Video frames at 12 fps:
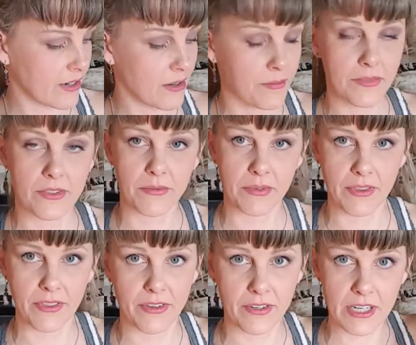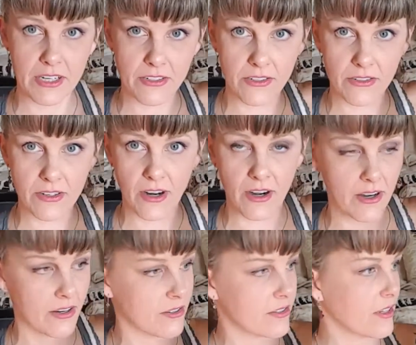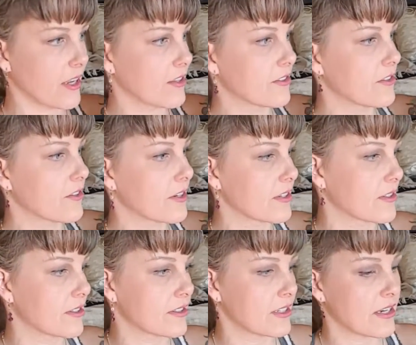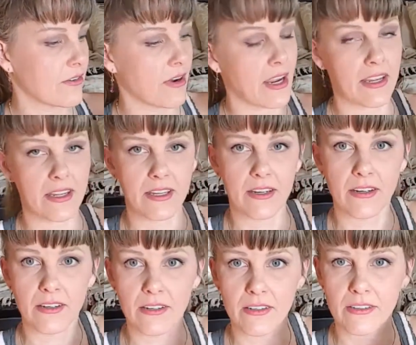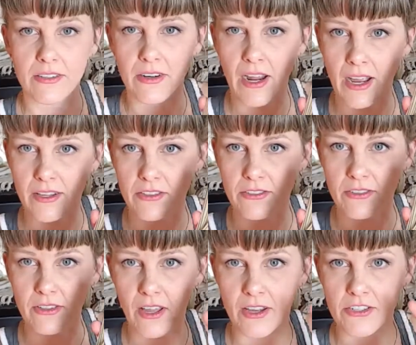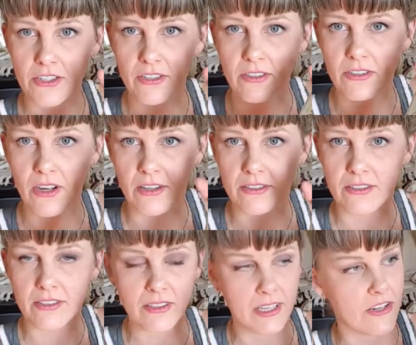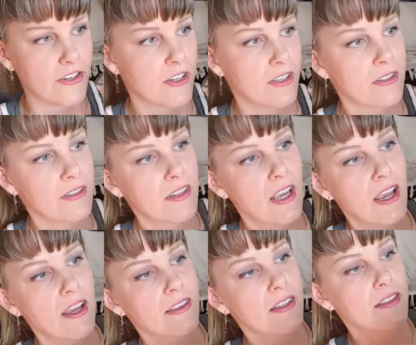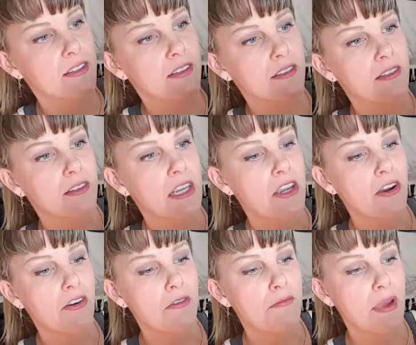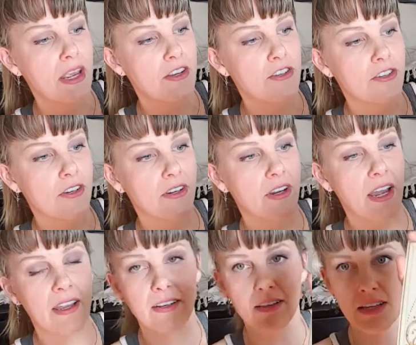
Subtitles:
comes with 32 cards, as you can see right here. They're astrological constellations. This is Leo Major and